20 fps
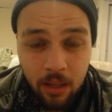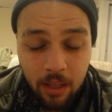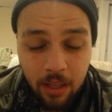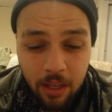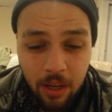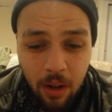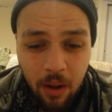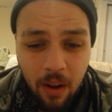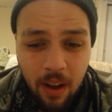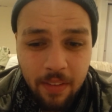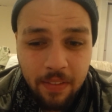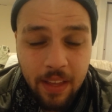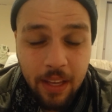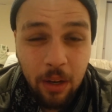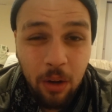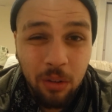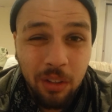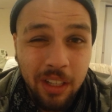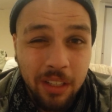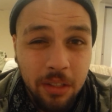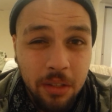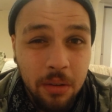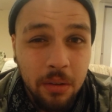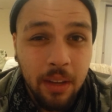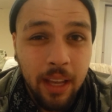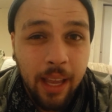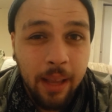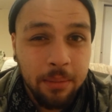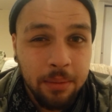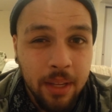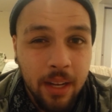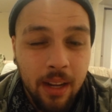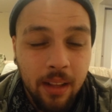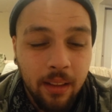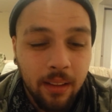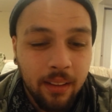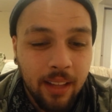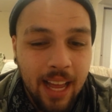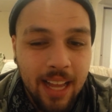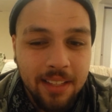I think only 2 games out of
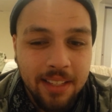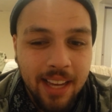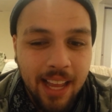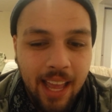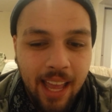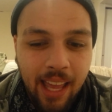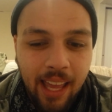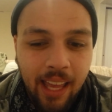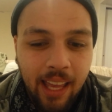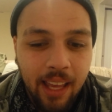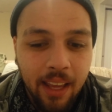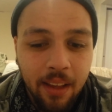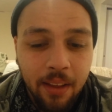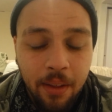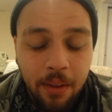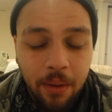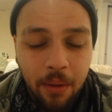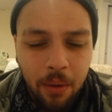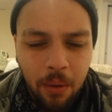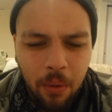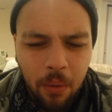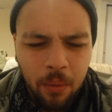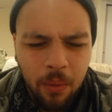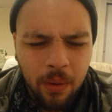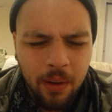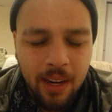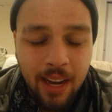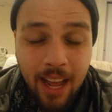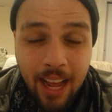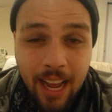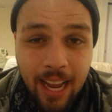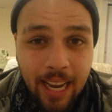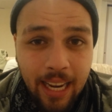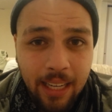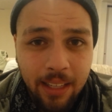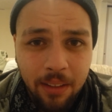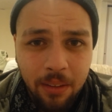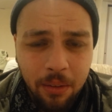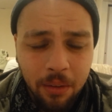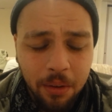the last 8 or
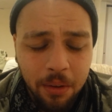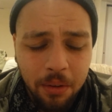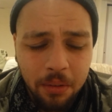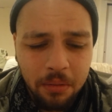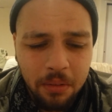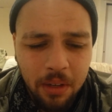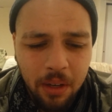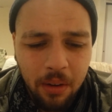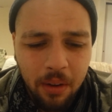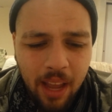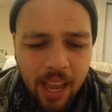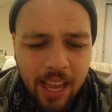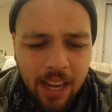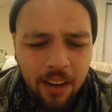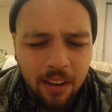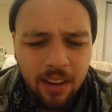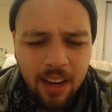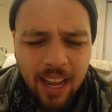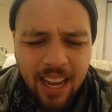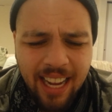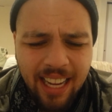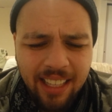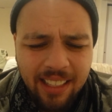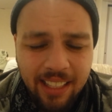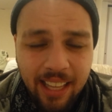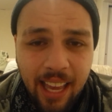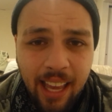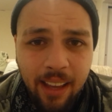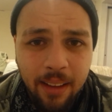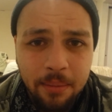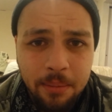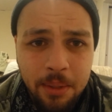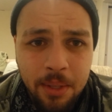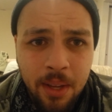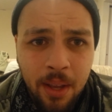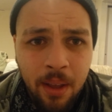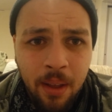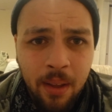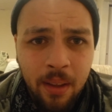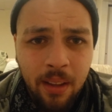9 or 8 or 9 games,
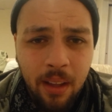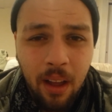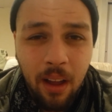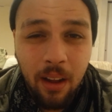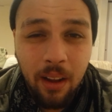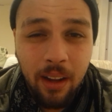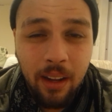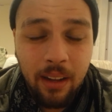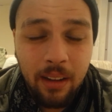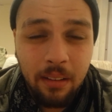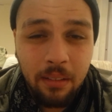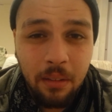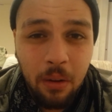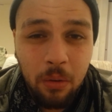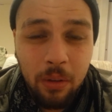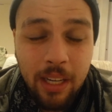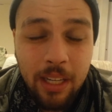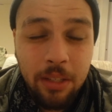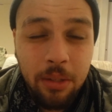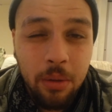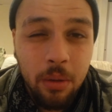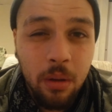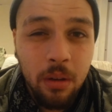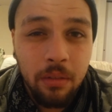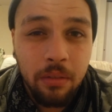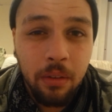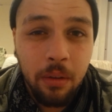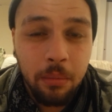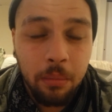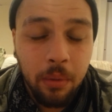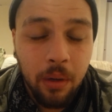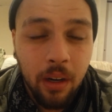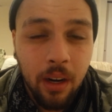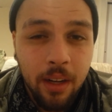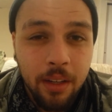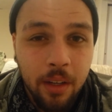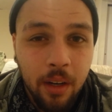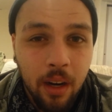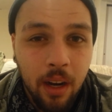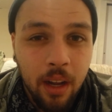only 2 of them were
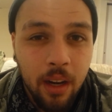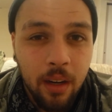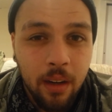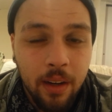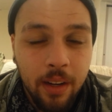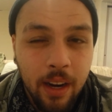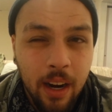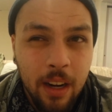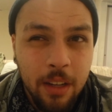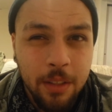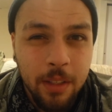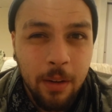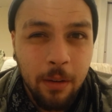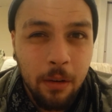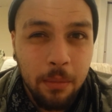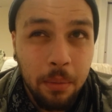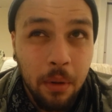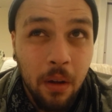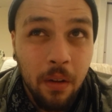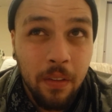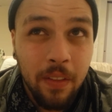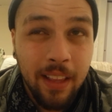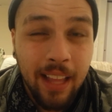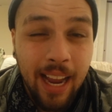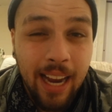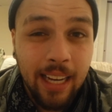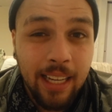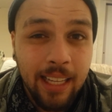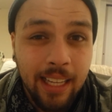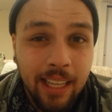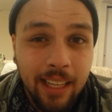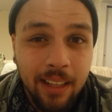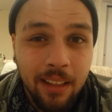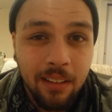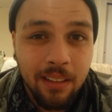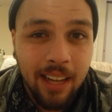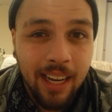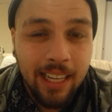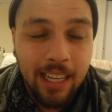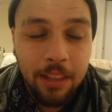under 100 yards, and they were both 90
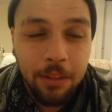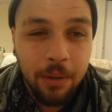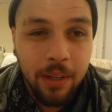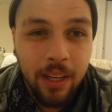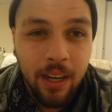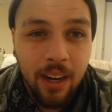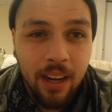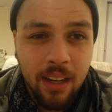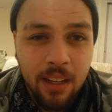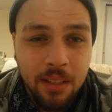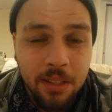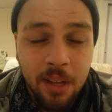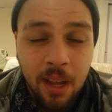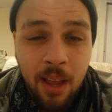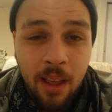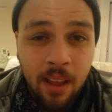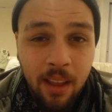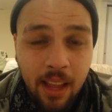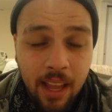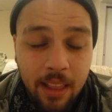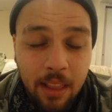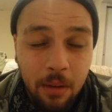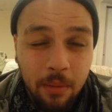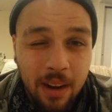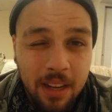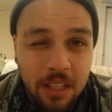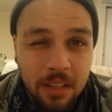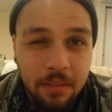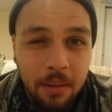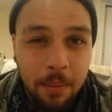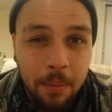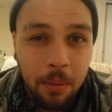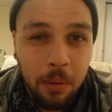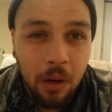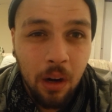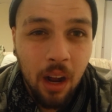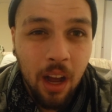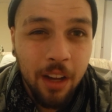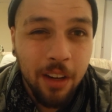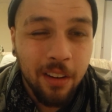or 93 yards, and the rest of them
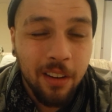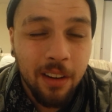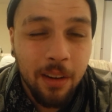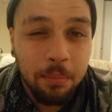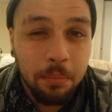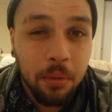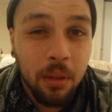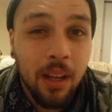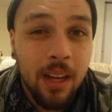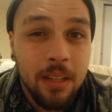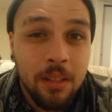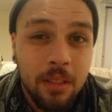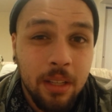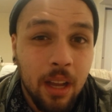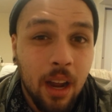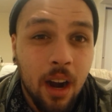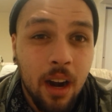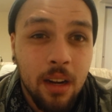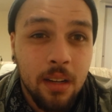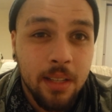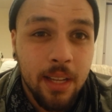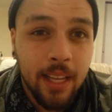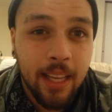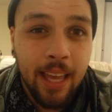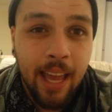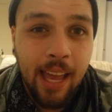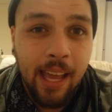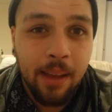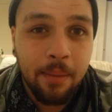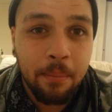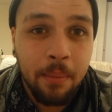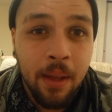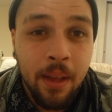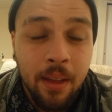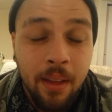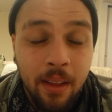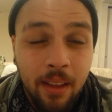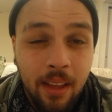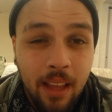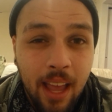were 100 plus yards a game,
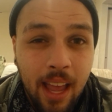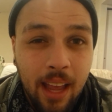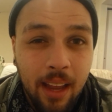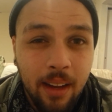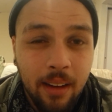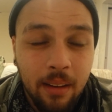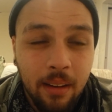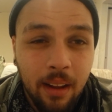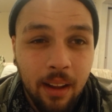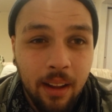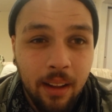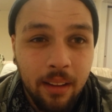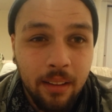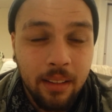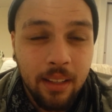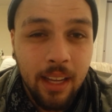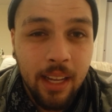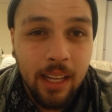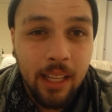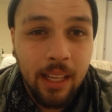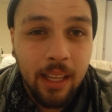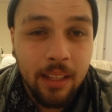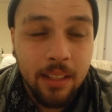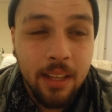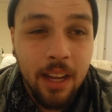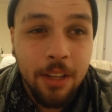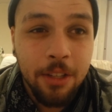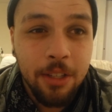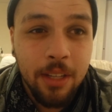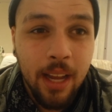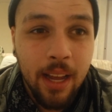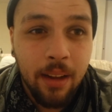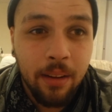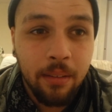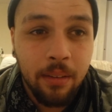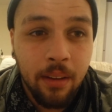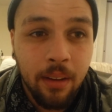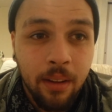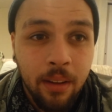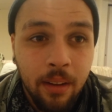and getting a
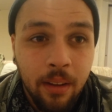touchdown,